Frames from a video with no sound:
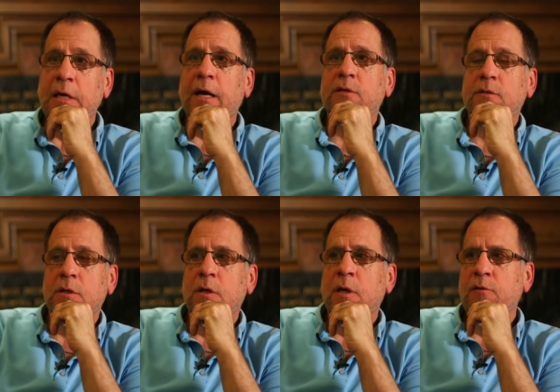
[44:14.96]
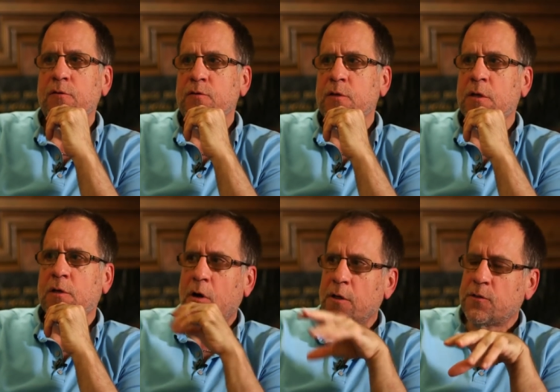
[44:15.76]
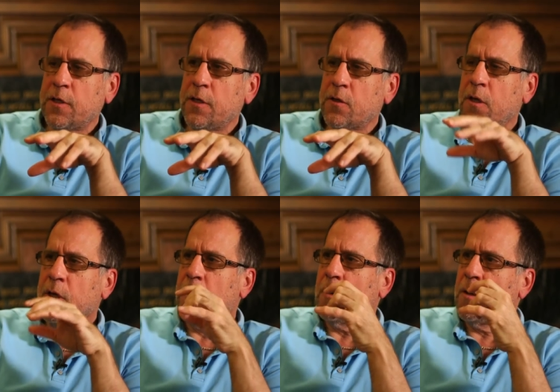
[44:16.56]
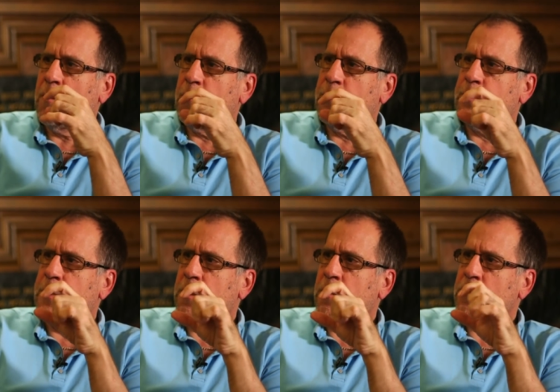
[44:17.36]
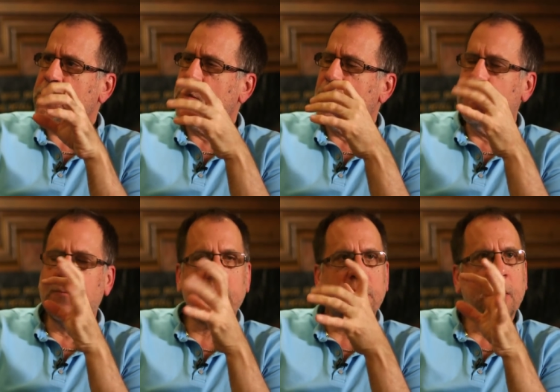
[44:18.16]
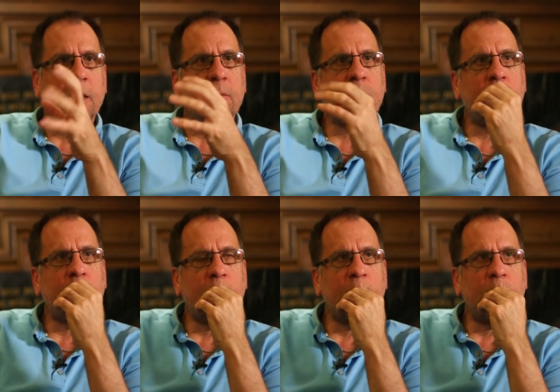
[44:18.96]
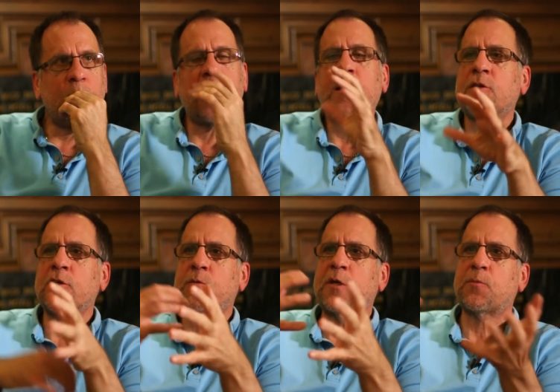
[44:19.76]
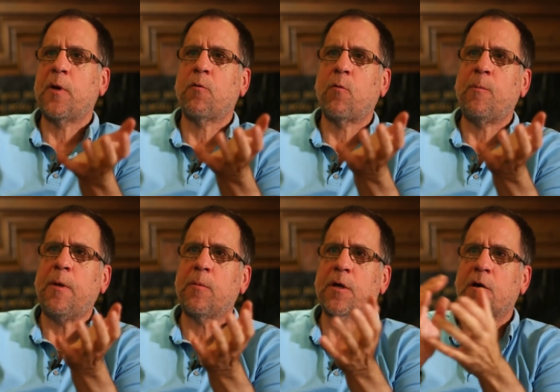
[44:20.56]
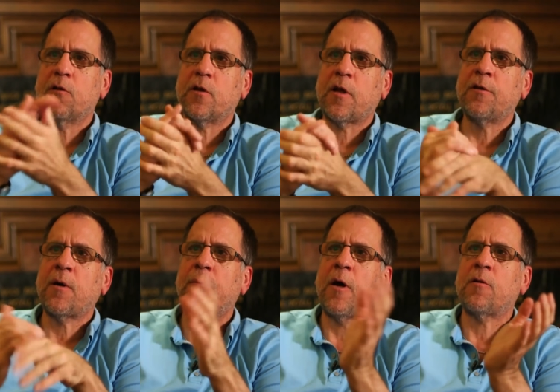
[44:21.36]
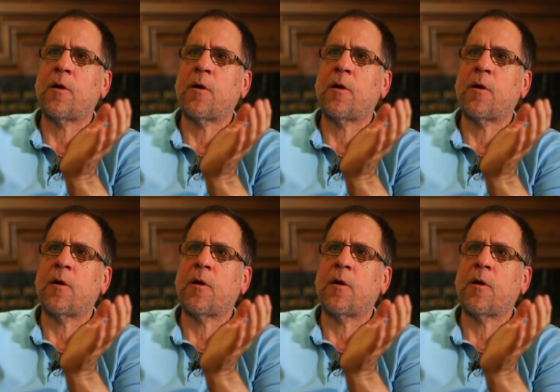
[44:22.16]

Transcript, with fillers: Yes. Introducing content, uh, but also yeah. Uh, well, as long as we expand what we mean by content, I, I'm not.